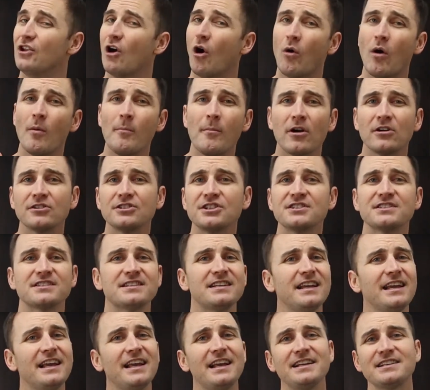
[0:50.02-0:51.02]
No
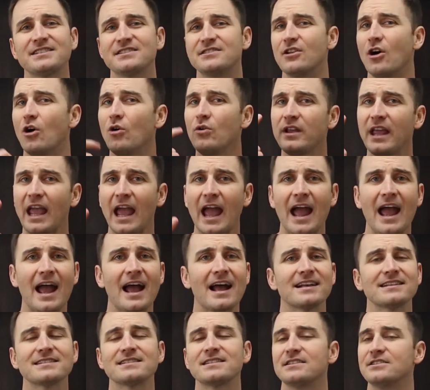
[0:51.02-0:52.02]
emergencies, no
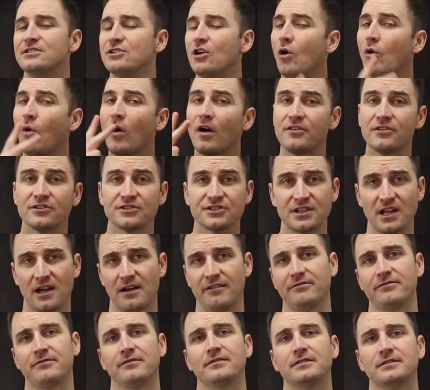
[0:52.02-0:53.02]
gas, no other
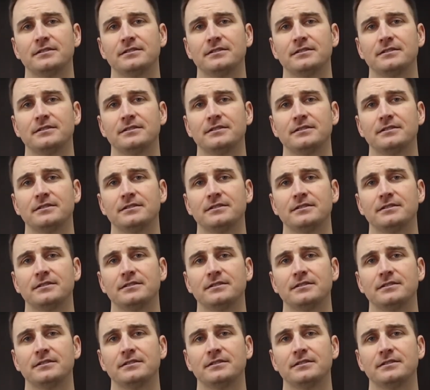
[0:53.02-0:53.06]
stuff.